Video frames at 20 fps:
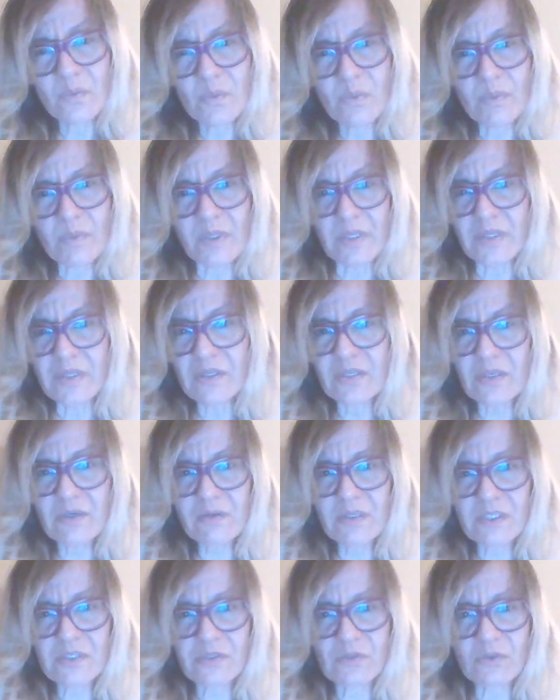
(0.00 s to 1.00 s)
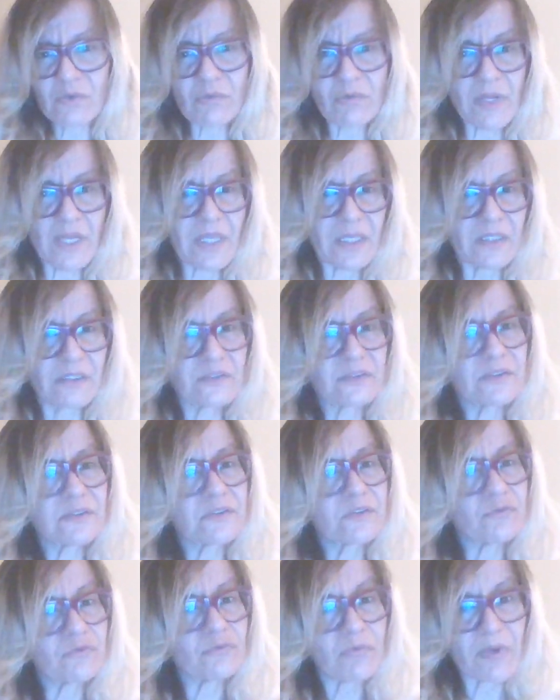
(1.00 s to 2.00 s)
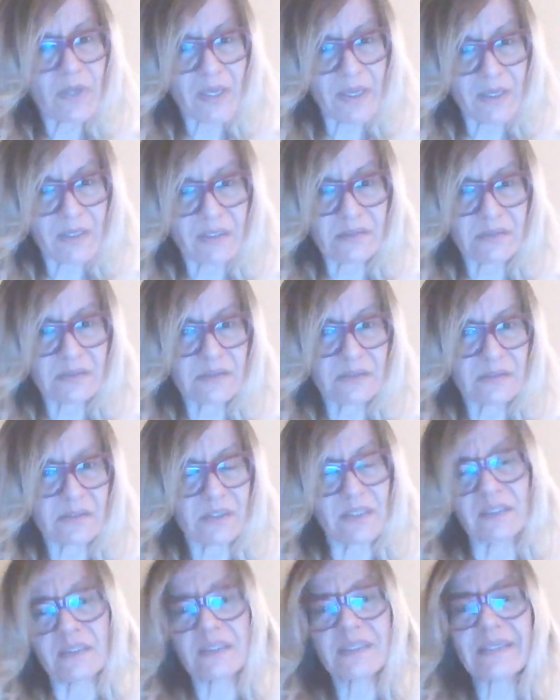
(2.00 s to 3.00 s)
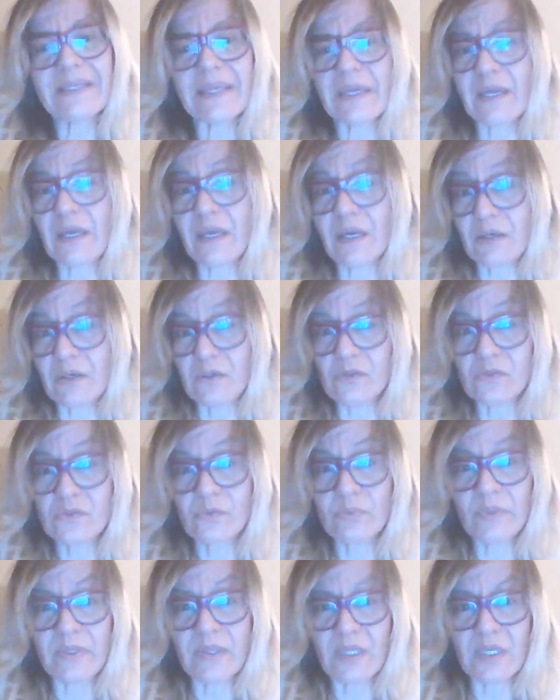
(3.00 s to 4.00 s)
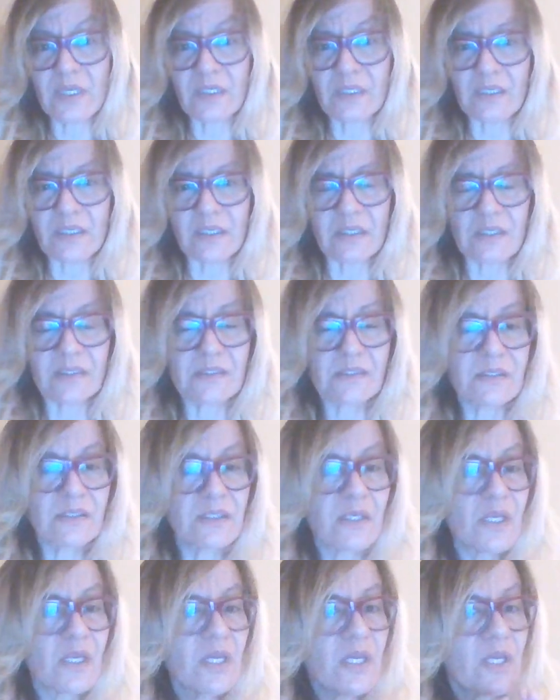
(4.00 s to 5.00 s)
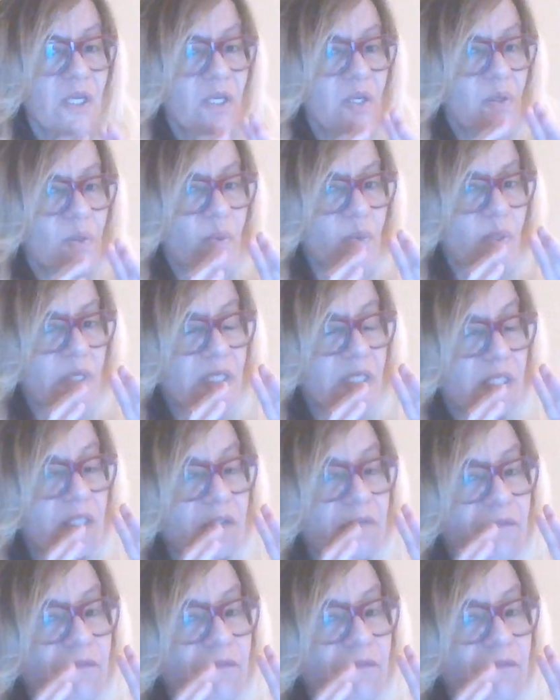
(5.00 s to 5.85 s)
When there is great stress and chaos within us, we need